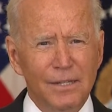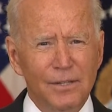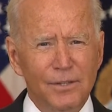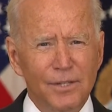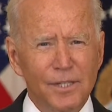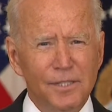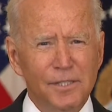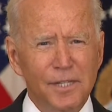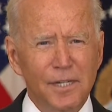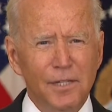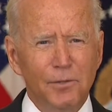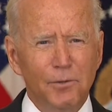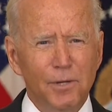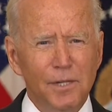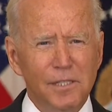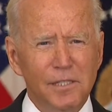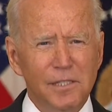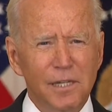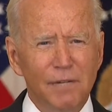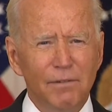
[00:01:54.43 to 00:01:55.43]
this
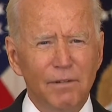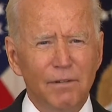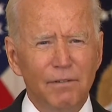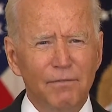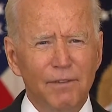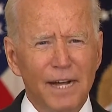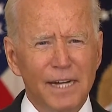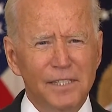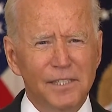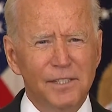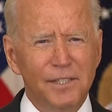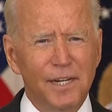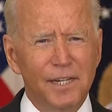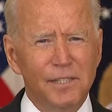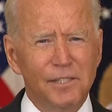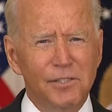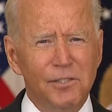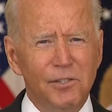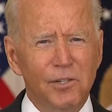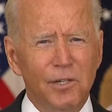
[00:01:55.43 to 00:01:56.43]
increased level of
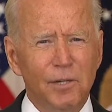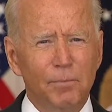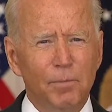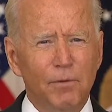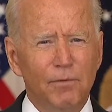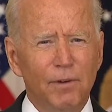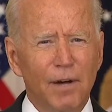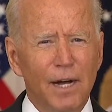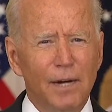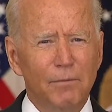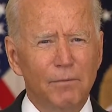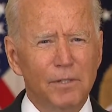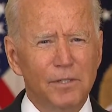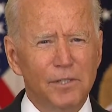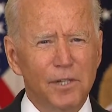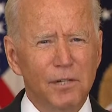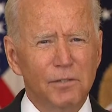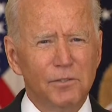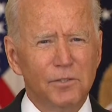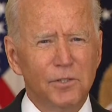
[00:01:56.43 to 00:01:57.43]
vaccinations is going to provide
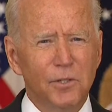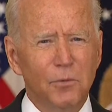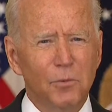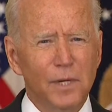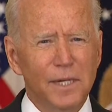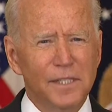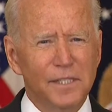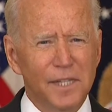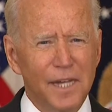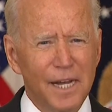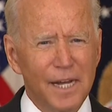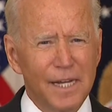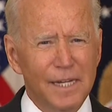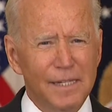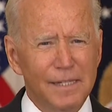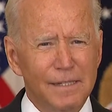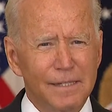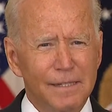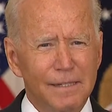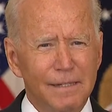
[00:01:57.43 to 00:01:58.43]
results in the weeks
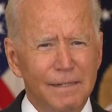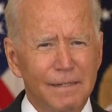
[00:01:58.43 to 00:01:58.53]
ahead.